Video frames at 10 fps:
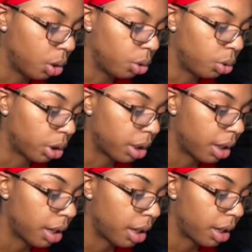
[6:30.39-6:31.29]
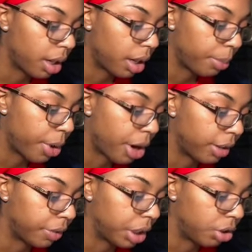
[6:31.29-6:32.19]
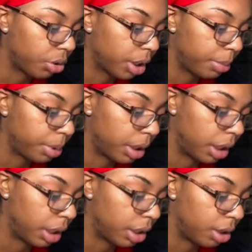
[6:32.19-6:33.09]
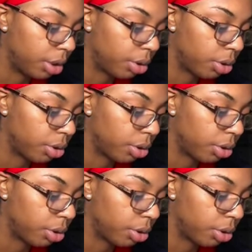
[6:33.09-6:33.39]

You are part of an intricate plan.